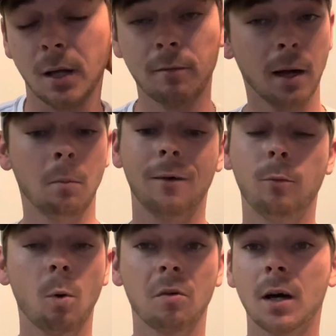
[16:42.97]
I've had my
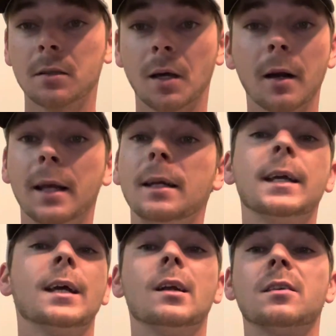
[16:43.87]
4 rods out and
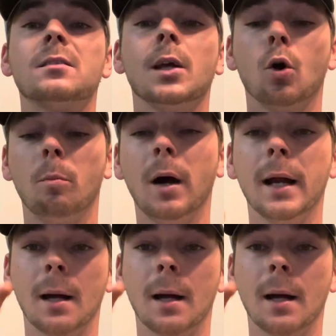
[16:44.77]
didn't get a single bite.